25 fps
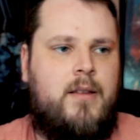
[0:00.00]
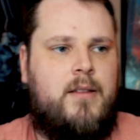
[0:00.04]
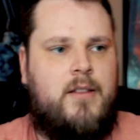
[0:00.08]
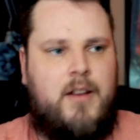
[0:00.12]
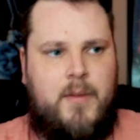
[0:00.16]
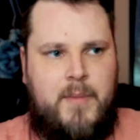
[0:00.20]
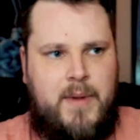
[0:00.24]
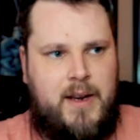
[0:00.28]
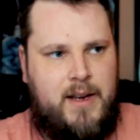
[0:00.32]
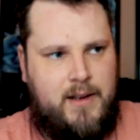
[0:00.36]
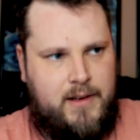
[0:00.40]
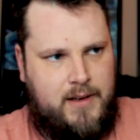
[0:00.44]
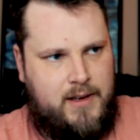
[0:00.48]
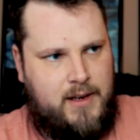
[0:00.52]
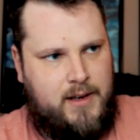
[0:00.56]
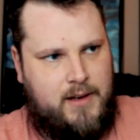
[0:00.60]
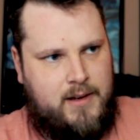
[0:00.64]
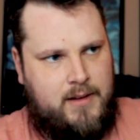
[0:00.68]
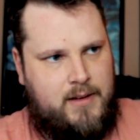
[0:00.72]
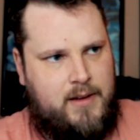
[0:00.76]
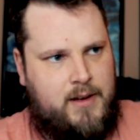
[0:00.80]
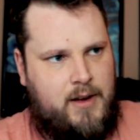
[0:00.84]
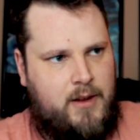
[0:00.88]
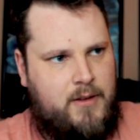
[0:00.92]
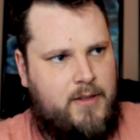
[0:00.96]
I mean, you
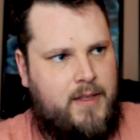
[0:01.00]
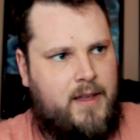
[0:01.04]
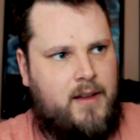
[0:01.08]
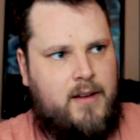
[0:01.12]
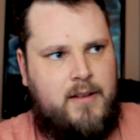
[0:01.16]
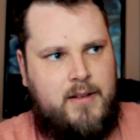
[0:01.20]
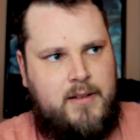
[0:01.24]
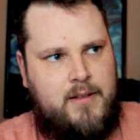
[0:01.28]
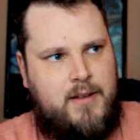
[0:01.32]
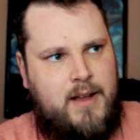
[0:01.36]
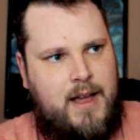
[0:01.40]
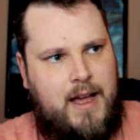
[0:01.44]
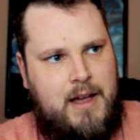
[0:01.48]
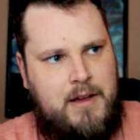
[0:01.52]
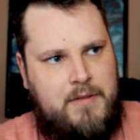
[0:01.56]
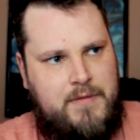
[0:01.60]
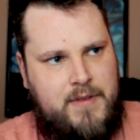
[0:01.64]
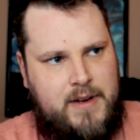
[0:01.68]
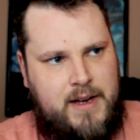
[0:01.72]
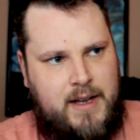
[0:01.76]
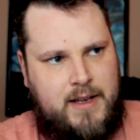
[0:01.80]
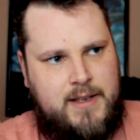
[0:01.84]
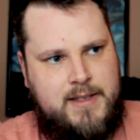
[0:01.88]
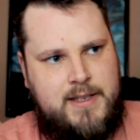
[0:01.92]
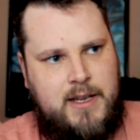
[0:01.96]
could, you know, they could have
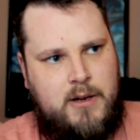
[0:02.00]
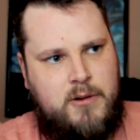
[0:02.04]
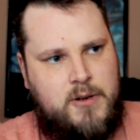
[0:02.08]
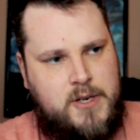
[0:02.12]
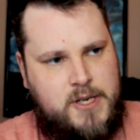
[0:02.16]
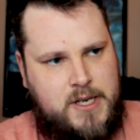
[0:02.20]
an Excel